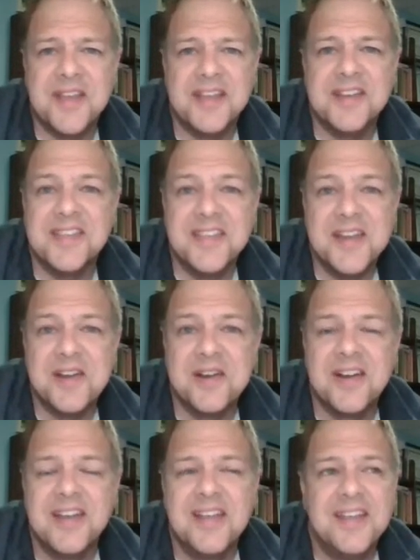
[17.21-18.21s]
kind of
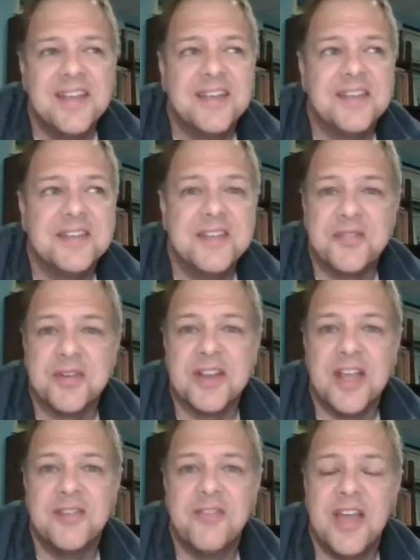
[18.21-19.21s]
year and a different
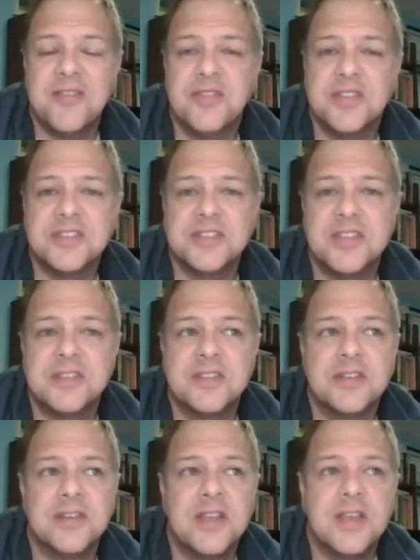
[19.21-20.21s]
kind of Advent
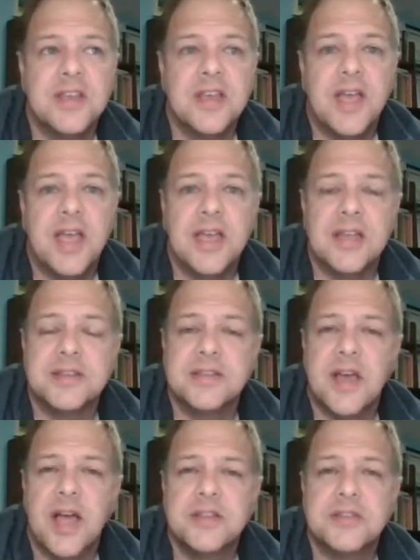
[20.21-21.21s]
season. And
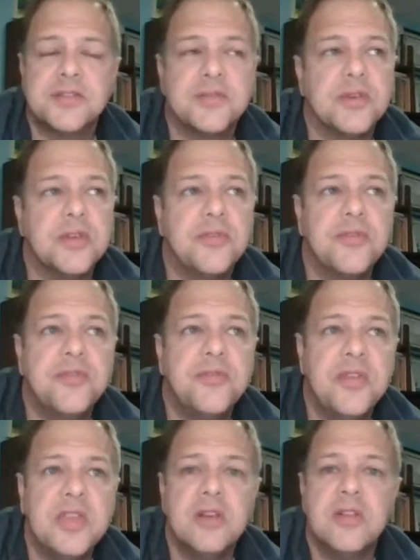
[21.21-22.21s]
I just really
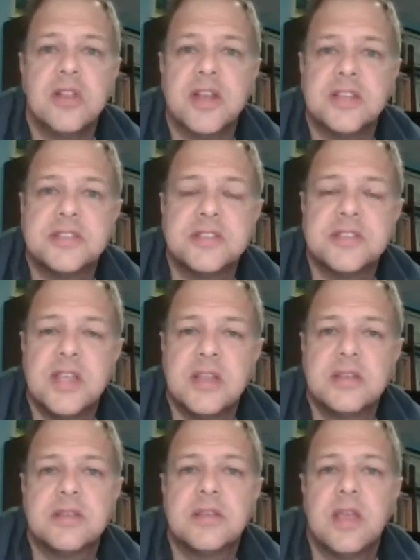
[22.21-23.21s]
feel and I
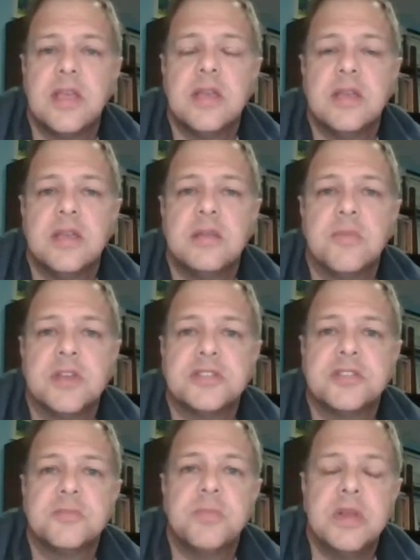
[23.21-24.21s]
sense in my
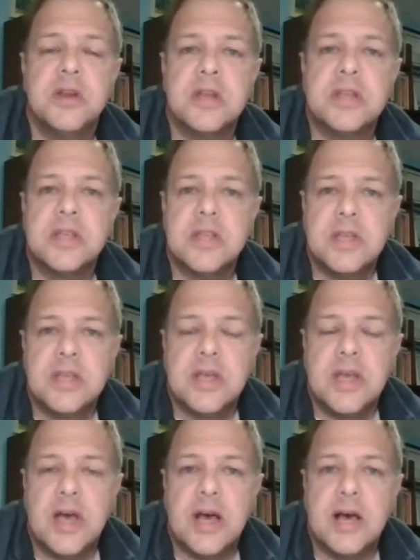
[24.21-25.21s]
spirit
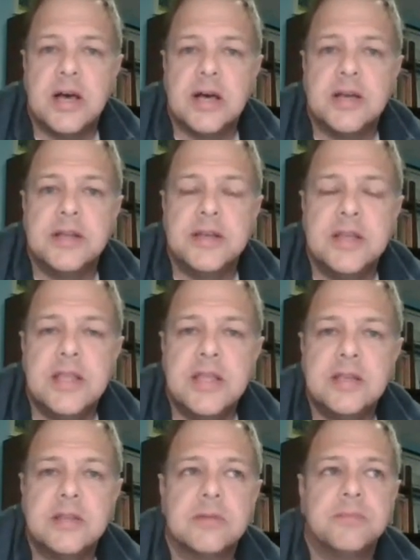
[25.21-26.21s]
uh, a
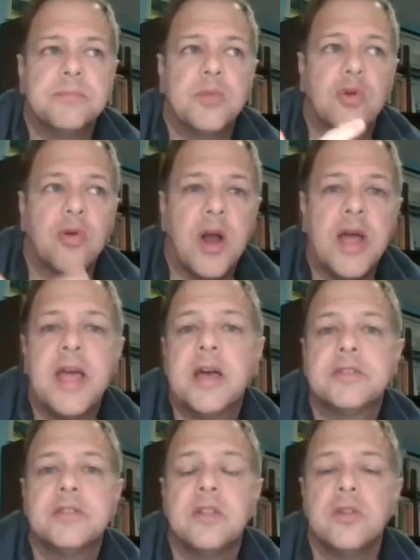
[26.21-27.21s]
need to cry
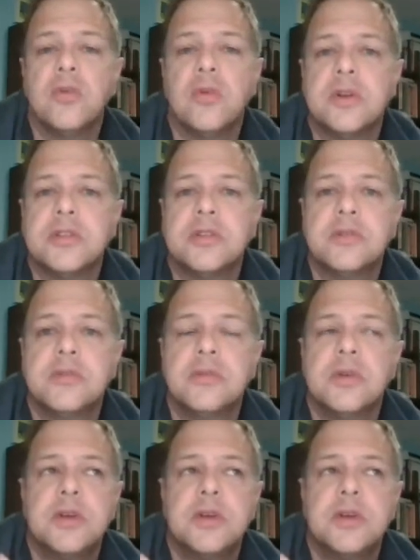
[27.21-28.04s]
out to the Lord to